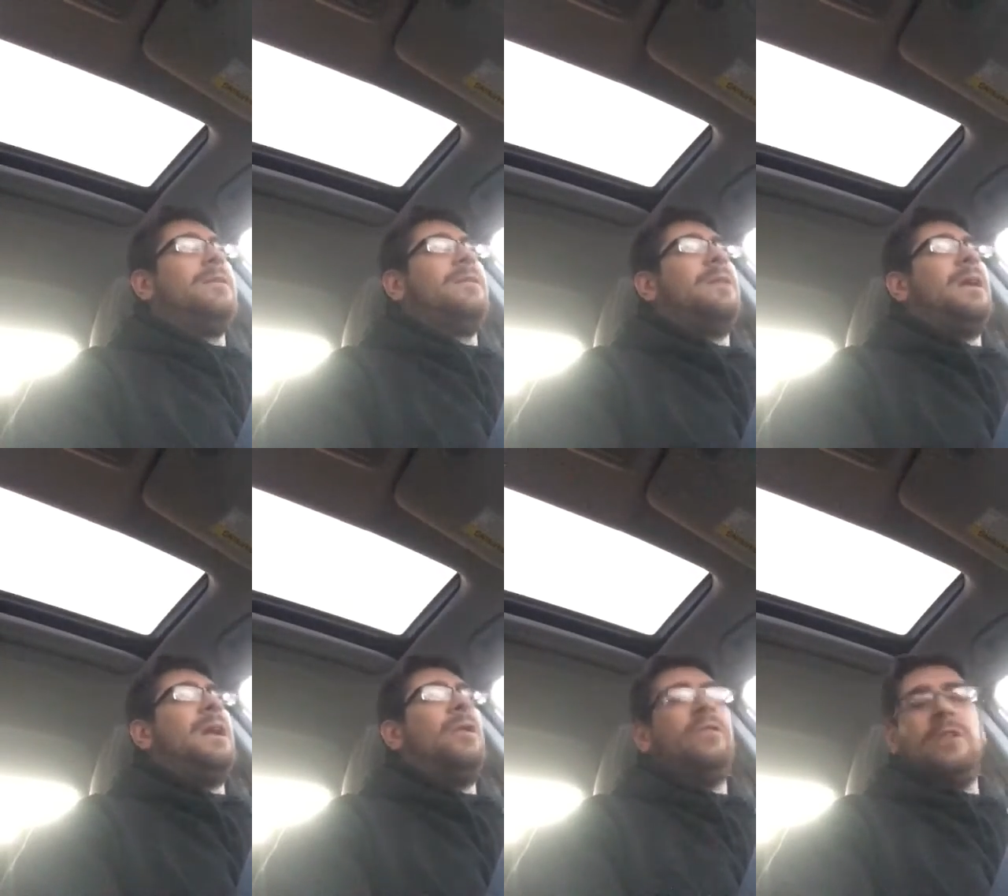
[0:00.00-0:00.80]

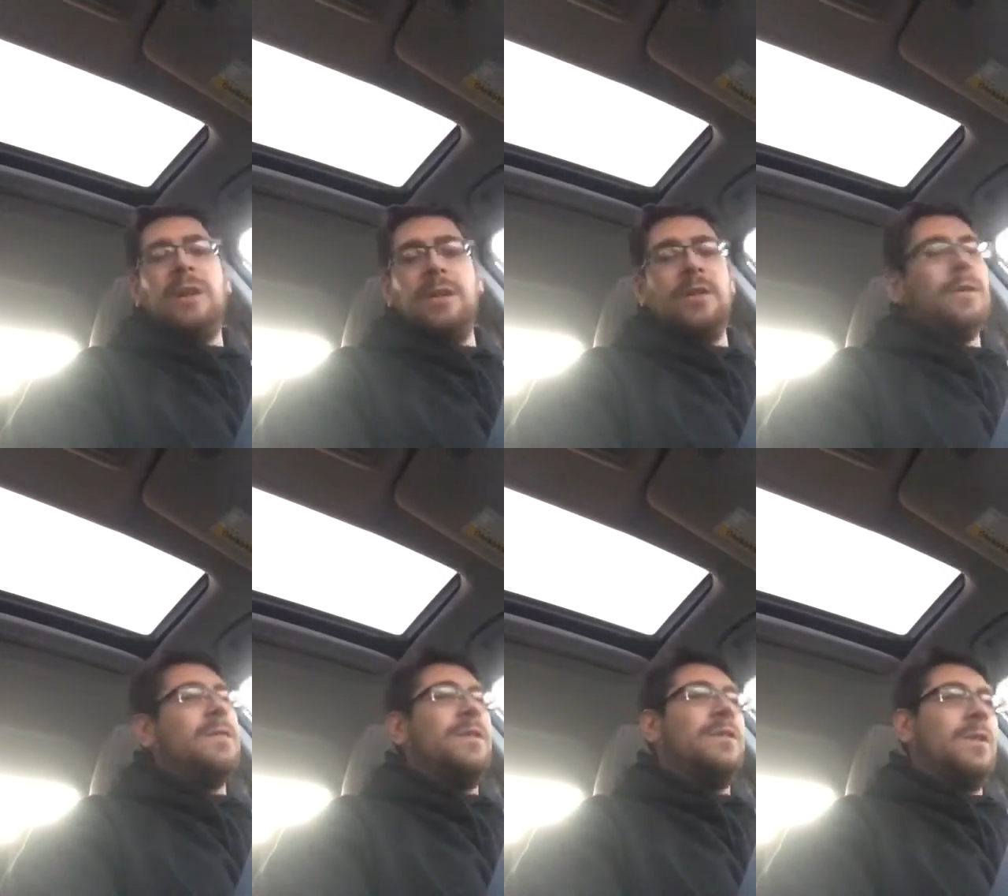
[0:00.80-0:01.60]
and I was looking at
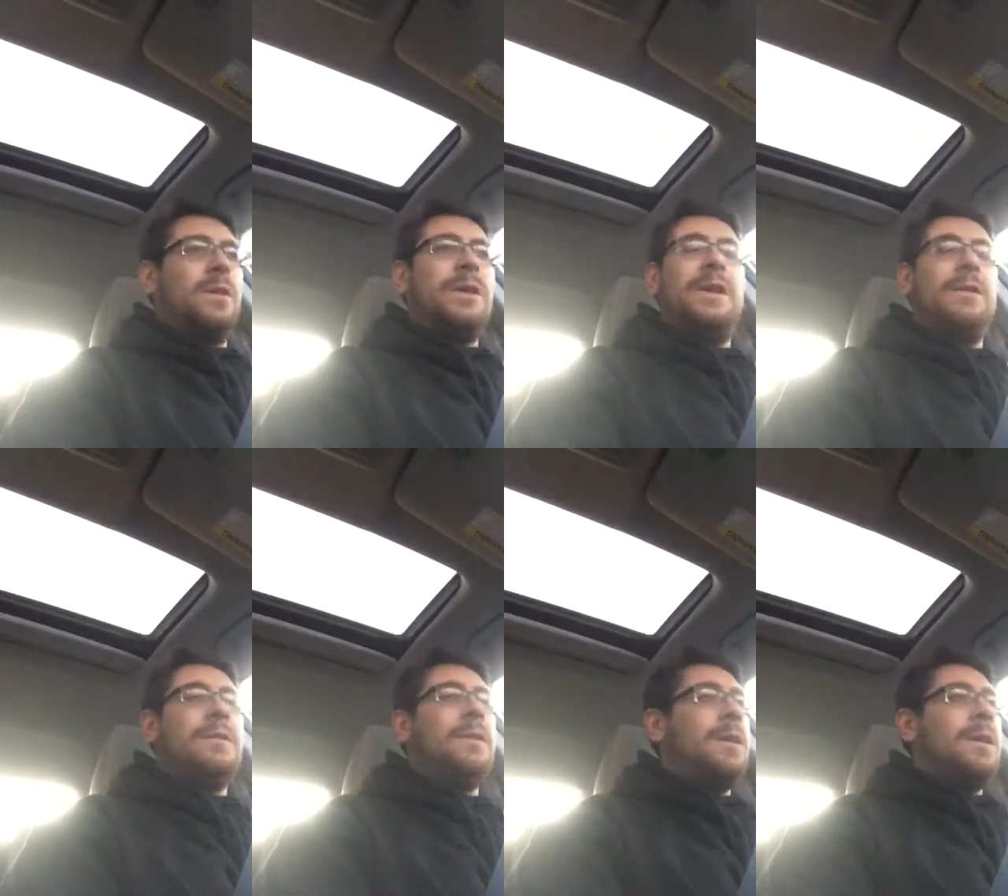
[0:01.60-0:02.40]
their inventory, and